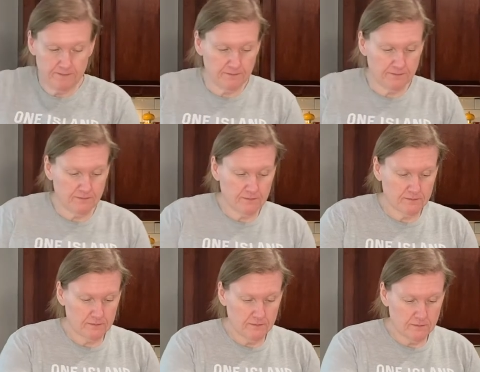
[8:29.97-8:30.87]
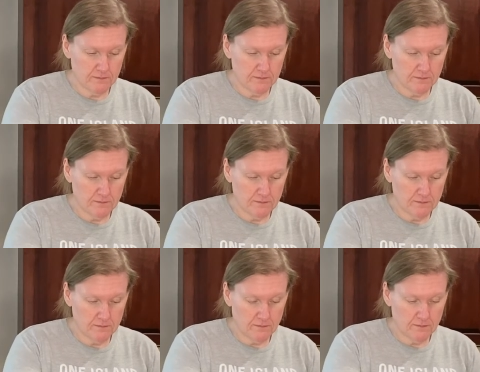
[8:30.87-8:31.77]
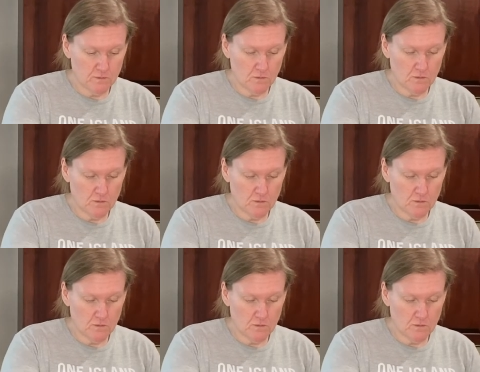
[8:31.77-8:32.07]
Nobody speaks.